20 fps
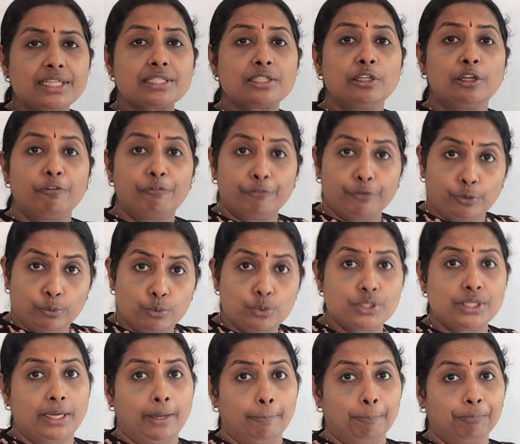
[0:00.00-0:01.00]
is
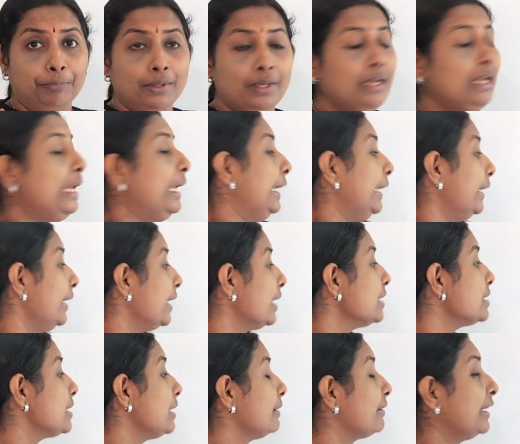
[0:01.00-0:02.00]
diffusion.
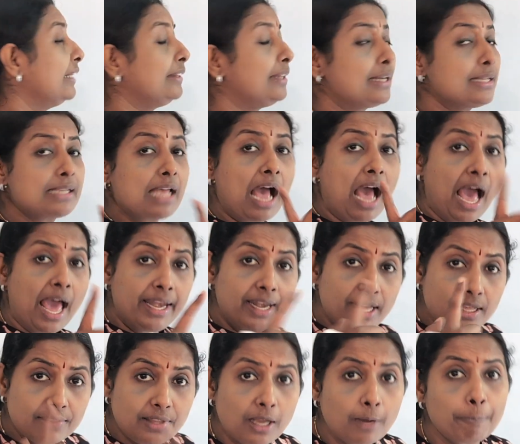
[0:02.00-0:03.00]
Here, children, there is
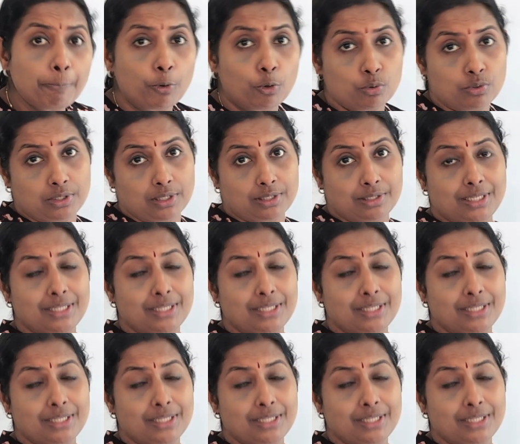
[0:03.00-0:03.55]
another process.